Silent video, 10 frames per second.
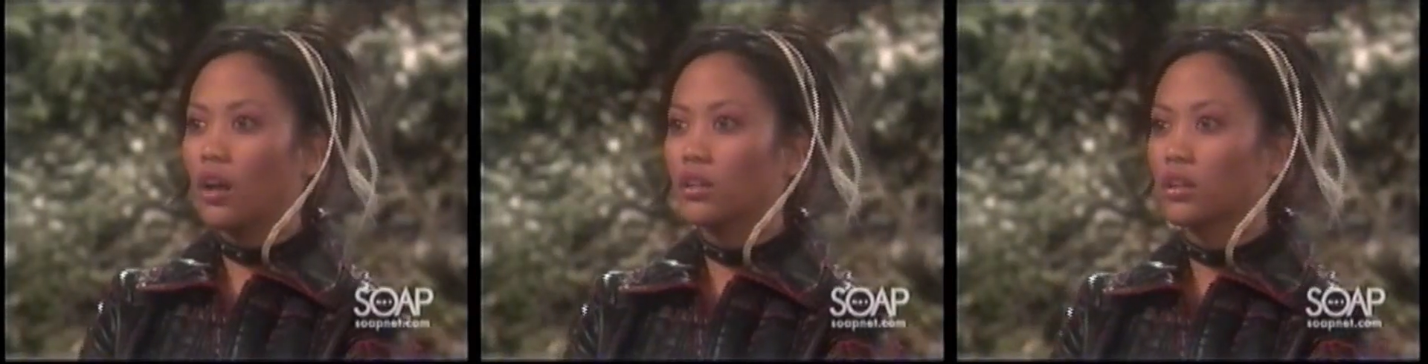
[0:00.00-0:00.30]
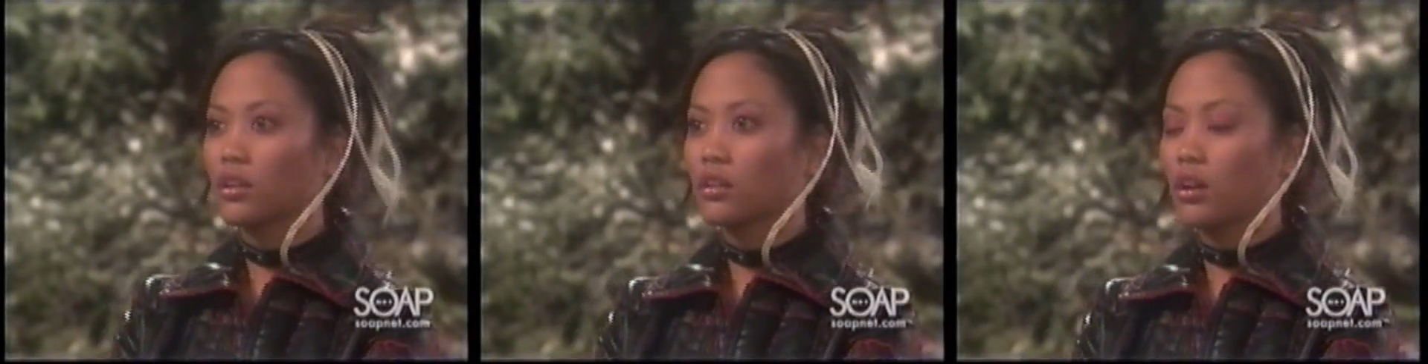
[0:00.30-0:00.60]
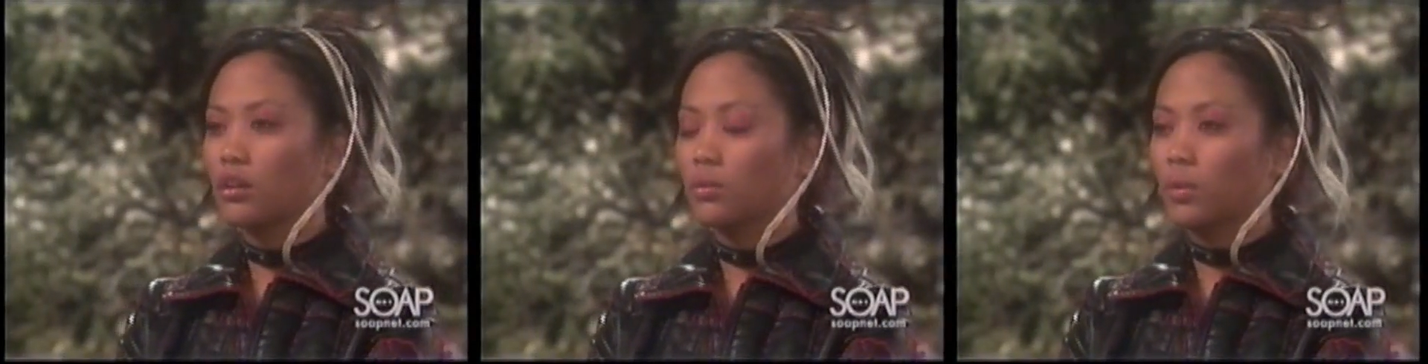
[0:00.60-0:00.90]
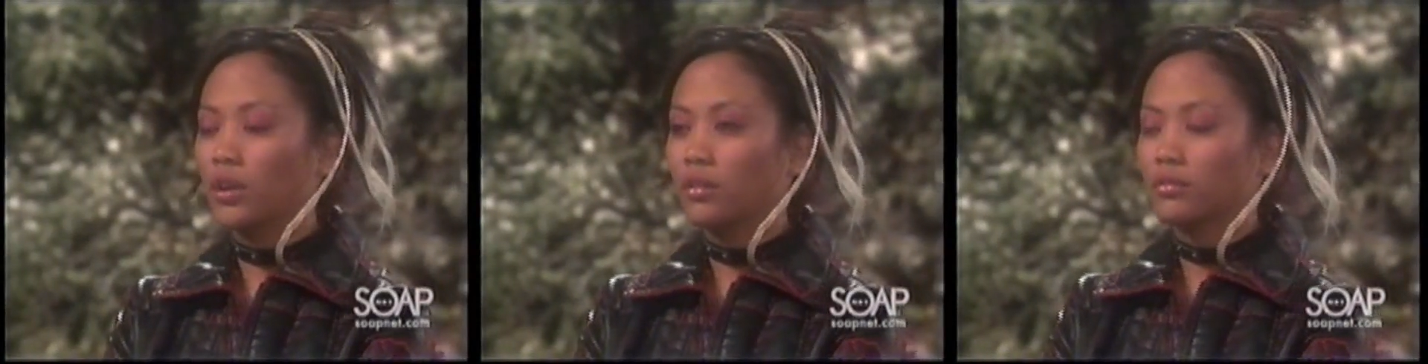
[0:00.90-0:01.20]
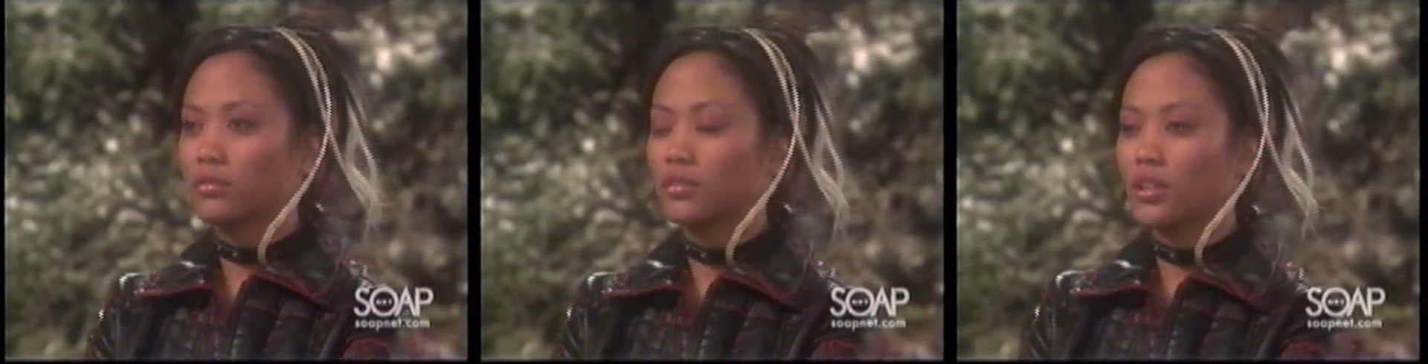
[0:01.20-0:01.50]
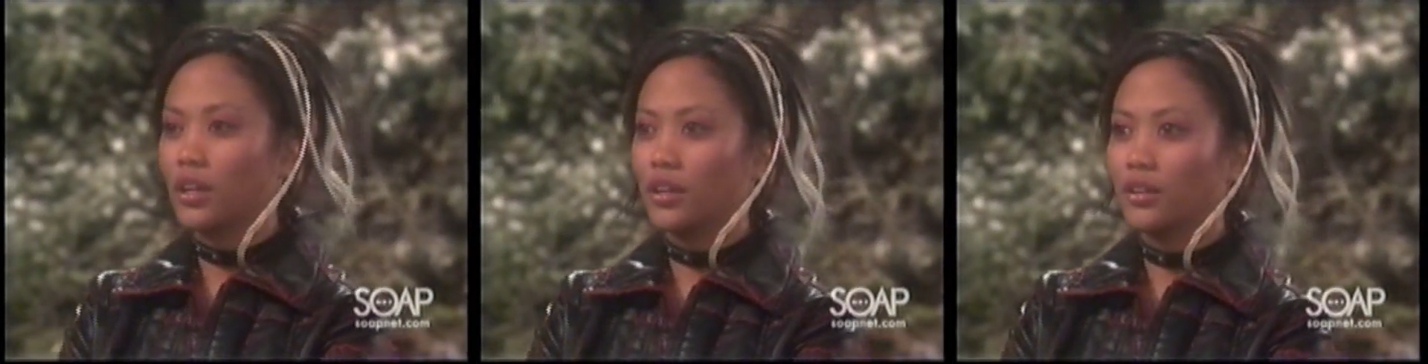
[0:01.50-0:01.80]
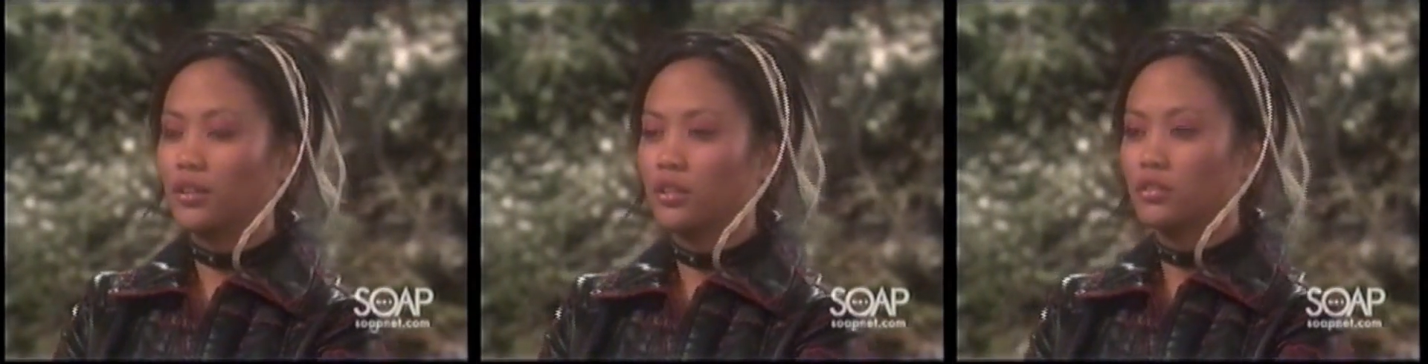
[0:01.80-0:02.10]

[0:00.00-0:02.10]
Uh, well, uh,